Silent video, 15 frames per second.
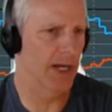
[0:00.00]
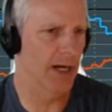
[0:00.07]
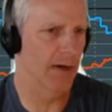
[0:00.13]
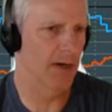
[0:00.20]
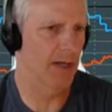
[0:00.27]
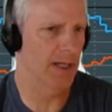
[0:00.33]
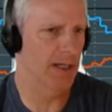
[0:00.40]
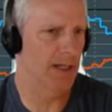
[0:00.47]

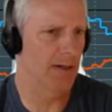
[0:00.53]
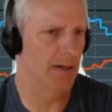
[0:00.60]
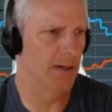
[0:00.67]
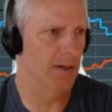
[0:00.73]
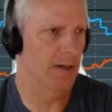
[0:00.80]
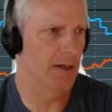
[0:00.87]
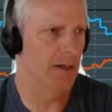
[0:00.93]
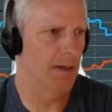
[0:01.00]
area
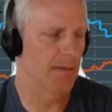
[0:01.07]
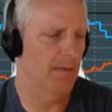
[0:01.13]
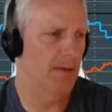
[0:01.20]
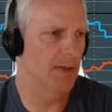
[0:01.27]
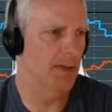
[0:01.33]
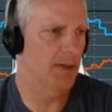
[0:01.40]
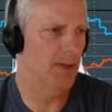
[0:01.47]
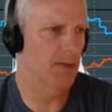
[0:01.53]
here.
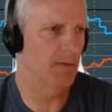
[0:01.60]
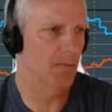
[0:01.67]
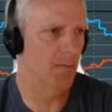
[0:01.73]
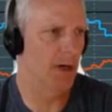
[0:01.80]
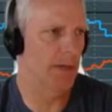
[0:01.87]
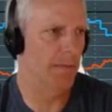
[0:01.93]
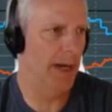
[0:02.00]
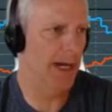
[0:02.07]
this is
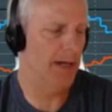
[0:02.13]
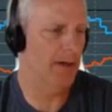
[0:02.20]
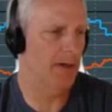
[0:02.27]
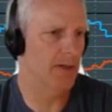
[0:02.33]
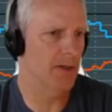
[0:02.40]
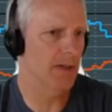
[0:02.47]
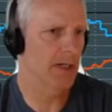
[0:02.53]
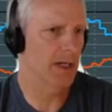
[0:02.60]
what
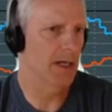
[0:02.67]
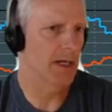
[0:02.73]
matters.